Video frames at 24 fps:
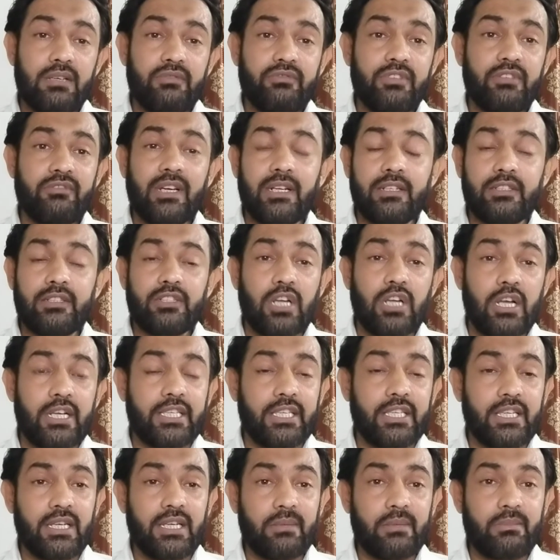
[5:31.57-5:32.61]
We were
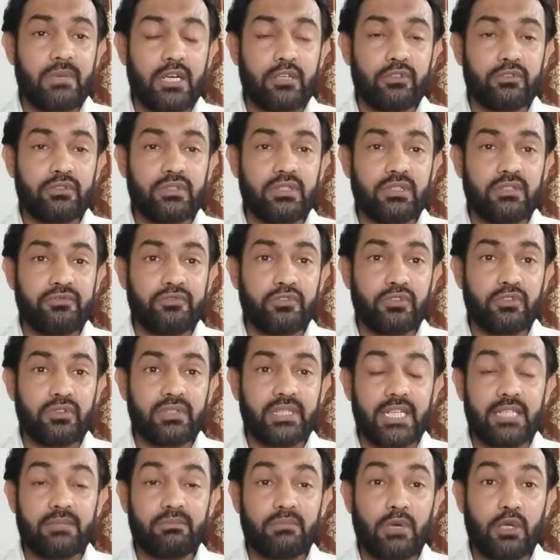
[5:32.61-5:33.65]
talking about
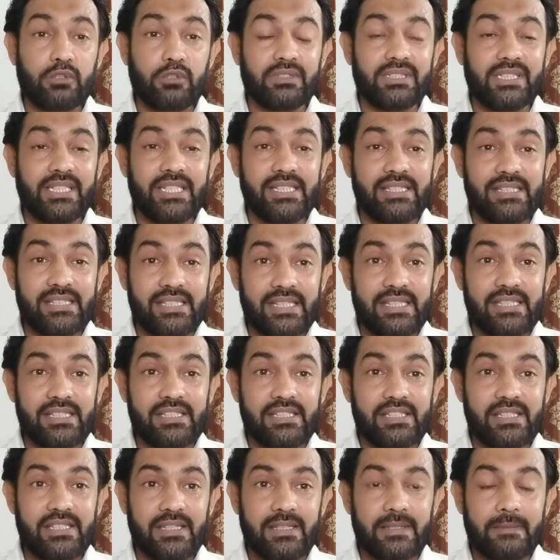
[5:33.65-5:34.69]
foot and mouth
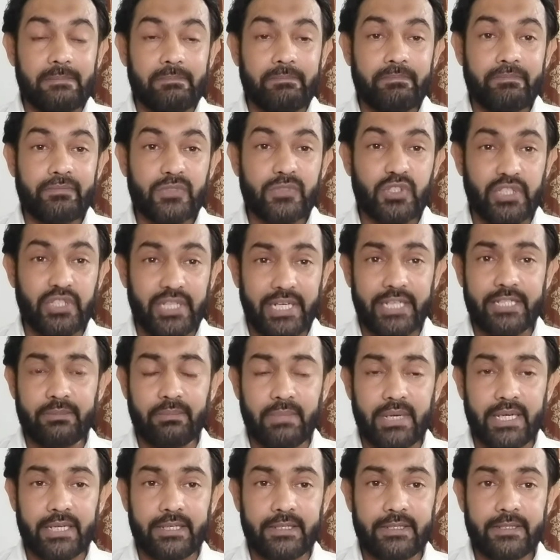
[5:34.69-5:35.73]
disease
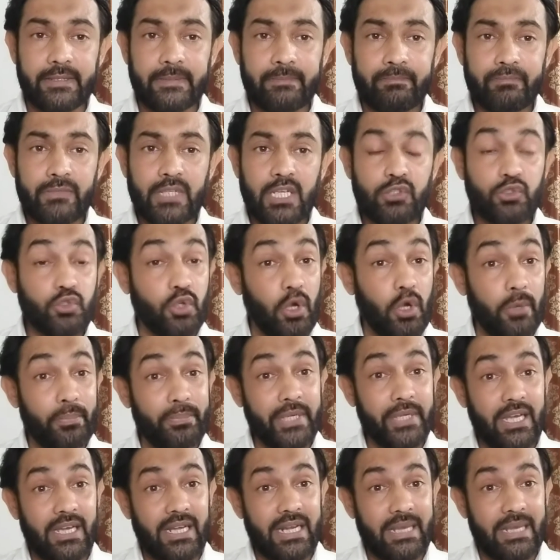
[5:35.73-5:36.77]
treatment.
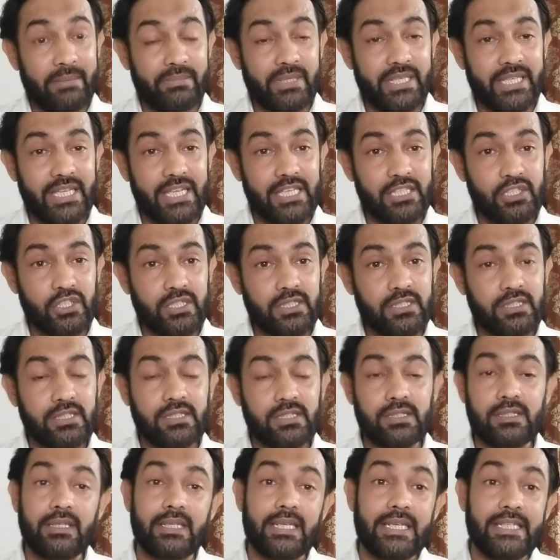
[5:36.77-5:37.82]
Topical
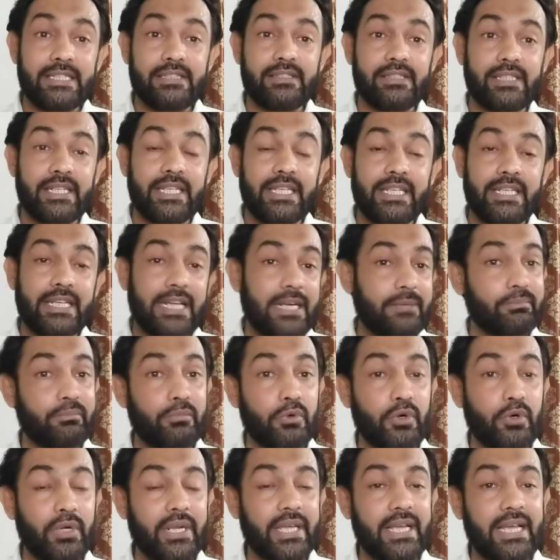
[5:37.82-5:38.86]
applications, glycerin and
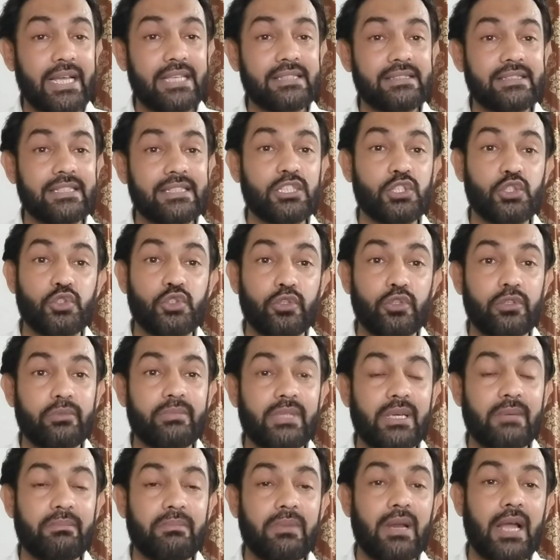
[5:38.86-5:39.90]
boric acid should
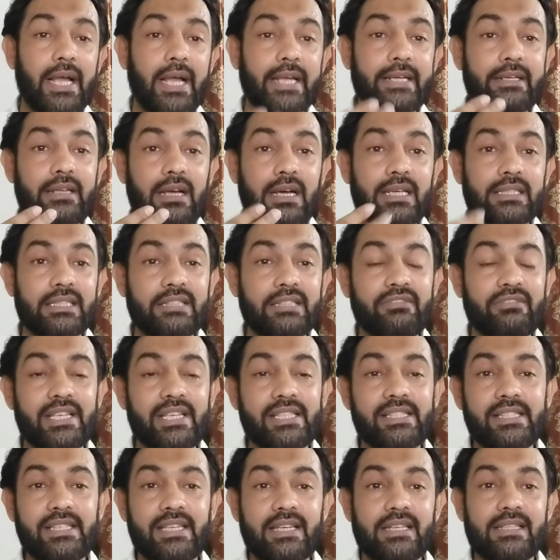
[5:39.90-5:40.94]
be applied on the
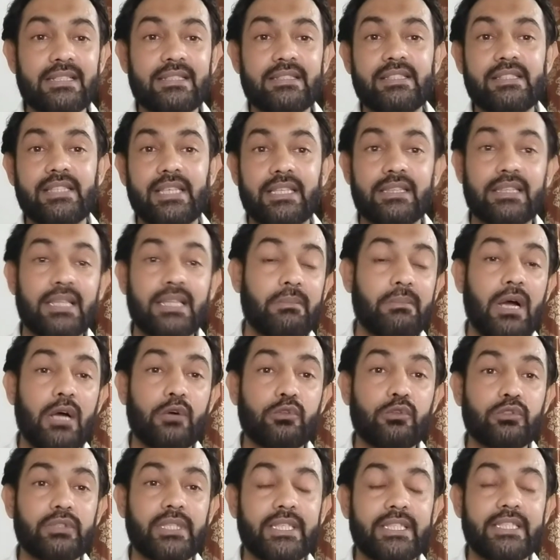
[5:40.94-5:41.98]
vesicles in the
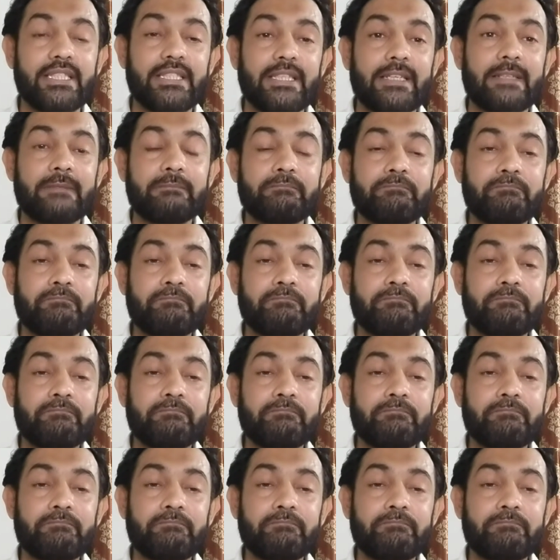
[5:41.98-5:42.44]
mouth area,